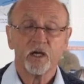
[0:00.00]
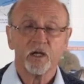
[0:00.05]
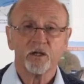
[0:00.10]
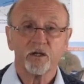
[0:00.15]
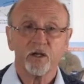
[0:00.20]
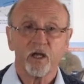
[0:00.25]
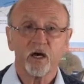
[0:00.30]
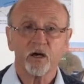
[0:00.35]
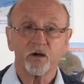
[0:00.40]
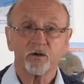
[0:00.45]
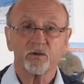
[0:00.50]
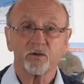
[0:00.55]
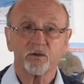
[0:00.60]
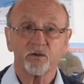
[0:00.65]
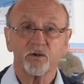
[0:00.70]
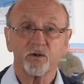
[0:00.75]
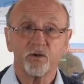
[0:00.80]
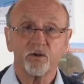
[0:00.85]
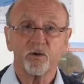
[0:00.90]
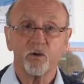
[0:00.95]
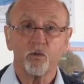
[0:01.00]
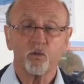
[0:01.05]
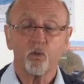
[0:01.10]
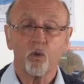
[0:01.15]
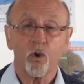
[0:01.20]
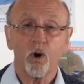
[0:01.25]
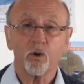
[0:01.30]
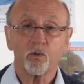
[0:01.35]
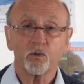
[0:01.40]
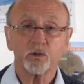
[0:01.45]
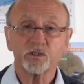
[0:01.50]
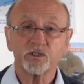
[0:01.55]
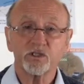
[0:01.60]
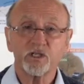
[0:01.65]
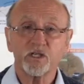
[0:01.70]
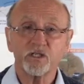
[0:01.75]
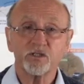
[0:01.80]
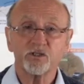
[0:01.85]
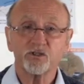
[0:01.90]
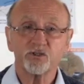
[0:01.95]
Now, what was
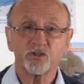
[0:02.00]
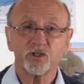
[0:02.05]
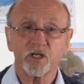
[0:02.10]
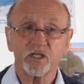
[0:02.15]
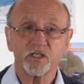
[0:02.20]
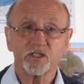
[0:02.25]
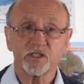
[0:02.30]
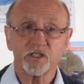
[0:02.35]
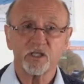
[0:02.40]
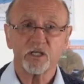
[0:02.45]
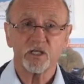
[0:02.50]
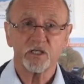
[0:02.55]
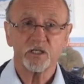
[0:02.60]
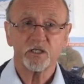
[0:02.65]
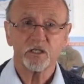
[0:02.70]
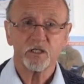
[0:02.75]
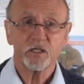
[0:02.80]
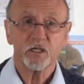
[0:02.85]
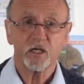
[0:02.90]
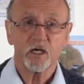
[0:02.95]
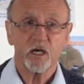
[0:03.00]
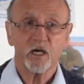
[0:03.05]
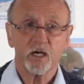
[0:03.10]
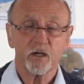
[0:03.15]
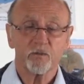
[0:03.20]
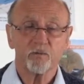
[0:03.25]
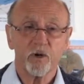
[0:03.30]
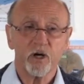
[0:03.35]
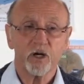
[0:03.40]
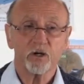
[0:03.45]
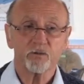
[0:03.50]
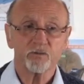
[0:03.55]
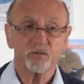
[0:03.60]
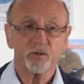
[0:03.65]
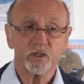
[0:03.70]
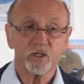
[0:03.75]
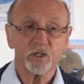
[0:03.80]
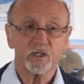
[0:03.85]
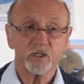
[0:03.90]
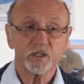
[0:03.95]
interesting about
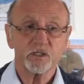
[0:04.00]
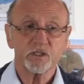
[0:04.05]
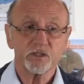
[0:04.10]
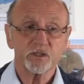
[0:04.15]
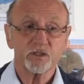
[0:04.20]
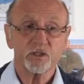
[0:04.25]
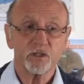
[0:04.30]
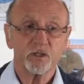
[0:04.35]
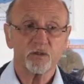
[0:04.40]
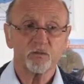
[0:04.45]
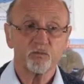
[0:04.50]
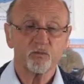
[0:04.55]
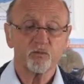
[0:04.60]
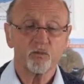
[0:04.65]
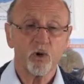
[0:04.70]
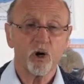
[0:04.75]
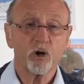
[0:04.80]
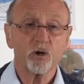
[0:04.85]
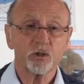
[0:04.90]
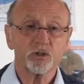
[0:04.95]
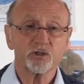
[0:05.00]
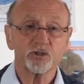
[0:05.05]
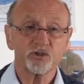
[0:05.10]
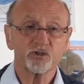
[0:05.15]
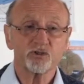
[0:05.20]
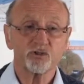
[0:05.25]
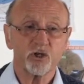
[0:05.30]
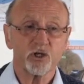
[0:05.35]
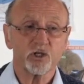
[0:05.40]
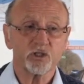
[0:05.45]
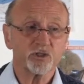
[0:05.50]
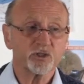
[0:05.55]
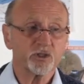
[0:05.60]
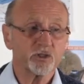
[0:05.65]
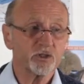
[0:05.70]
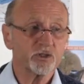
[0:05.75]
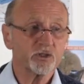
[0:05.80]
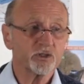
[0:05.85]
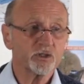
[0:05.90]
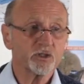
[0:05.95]
these box
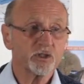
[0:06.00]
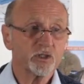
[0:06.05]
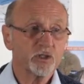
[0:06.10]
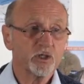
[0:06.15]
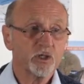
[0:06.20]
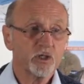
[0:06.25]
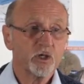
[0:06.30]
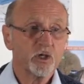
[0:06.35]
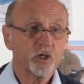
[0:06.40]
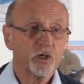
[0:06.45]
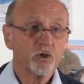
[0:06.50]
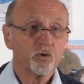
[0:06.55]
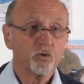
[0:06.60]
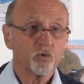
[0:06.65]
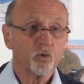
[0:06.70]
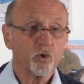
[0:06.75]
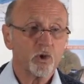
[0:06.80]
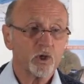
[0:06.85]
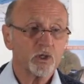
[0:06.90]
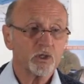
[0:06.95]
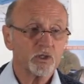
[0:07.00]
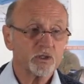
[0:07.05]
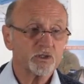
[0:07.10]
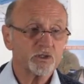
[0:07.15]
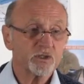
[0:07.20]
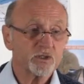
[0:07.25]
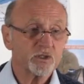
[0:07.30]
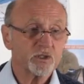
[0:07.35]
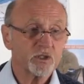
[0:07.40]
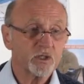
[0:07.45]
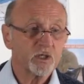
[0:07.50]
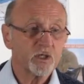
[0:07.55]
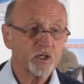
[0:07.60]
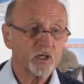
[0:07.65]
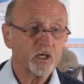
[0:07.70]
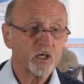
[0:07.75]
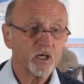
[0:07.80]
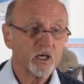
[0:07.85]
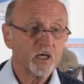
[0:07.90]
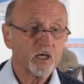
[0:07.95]
structures was
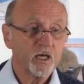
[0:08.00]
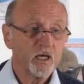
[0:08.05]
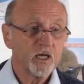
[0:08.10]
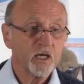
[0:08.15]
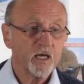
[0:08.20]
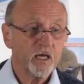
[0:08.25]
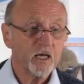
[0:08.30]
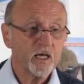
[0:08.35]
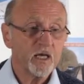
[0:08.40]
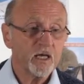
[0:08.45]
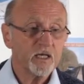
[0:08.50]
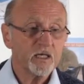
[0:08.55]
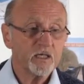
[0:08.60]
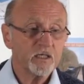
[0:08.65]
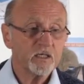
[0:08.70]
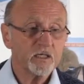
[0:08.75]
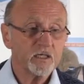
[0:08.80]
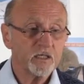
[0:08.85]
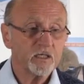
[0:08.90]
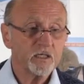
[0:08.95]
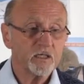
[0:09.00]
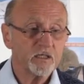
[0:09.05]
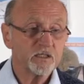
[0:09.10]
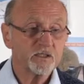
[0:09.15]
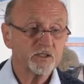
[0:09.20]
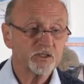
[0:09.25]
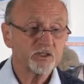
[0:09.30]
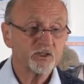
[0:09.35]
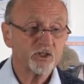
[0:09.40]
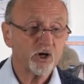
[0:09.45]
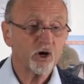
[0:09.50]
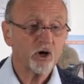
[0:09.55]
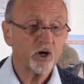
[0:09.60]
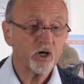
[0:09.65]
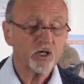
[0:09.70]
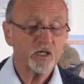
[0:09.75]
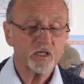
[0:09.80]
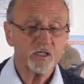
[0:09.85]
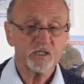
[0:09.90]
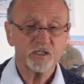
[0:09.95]
in
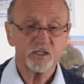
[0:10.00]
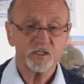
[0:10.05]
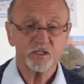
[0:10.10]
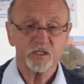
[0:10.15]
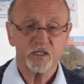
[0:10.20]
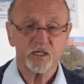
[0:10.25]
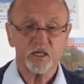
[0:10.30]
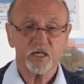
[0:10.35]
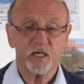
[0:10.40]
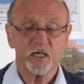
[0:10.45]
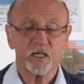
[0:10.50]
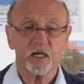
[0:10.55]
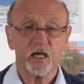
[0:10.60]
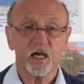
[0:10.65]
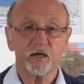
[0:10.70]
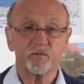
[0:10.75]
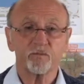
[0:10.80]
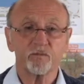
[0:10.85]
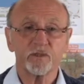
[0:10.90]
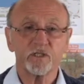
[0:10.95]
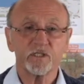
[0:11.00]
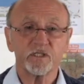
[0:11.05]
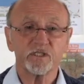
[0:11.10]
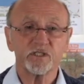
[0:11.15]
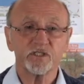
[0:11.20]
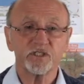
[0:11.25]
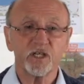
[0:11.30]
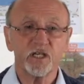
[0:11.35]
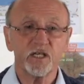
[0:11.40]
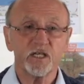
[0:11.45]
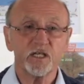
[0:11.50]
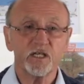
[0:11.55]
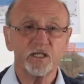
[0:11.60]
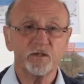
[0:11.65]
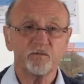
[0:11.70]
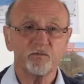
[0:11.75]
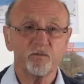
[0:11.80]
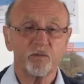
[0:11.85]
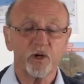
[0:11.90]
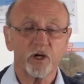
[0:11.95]
size. It can be
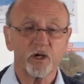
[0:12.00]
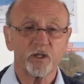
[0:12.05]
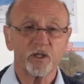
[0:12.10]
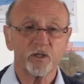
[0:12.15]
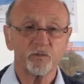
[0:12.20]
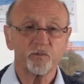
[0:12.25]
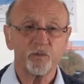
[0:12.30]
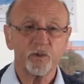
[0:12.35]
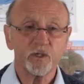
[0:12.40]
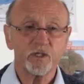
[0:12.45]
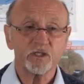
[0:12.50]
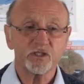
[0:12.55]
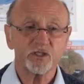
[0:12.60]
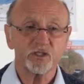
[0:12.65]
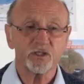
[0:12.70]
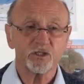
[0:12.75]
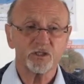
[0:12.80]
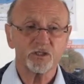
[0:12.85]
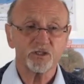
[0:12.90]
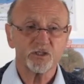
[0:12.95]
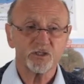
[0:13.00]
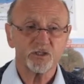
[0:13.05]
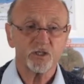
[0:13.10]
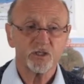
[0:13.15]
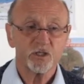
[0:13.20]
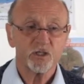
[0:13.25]
seen by the pictures